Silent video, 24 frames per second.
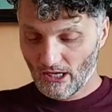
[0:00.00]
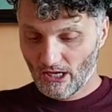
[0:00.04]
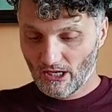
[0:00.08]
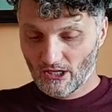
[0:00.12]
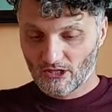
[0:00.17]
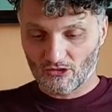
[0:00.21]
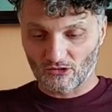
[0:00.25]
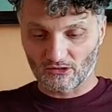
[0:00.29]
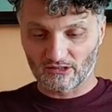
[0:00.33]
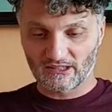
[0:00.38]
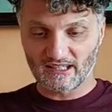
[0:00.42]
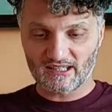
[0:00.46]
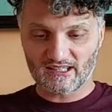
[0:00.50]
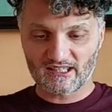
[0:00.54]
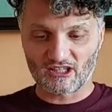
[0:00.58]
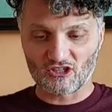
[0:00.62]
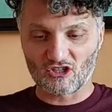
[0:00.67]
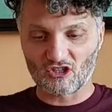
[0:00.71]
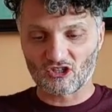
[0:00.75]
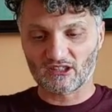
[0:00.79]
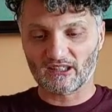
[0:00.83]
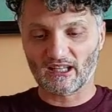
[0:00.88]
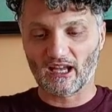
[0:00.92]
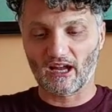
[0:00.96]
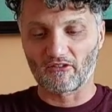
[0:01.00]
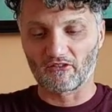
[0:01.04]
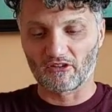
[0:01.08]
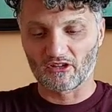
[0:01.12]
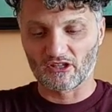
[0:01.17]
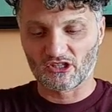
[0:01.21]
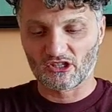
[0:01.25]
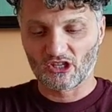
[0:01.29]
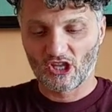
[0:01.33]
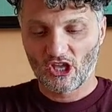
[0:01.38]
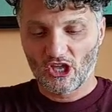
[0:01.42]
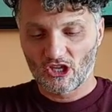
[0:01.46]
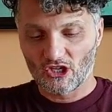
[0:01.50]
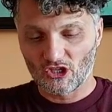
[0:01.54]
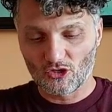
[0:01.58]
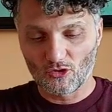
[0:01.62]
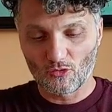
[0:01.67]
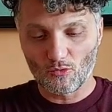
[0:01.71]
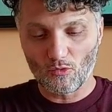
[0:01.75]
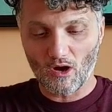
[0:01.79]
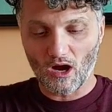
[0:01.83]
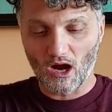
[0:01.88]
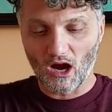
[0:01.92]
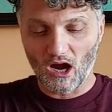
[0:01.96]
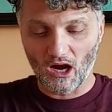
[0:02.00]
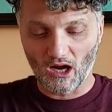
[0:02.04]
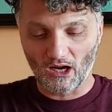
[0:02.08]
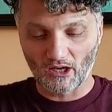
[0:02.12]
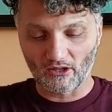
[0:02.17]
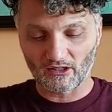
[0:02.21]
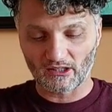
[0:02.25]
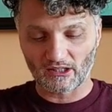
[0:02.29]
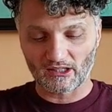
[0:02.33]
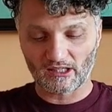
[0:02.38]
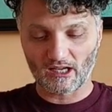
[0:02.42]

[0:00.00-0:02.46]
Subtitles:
So dear Sagittarius, you are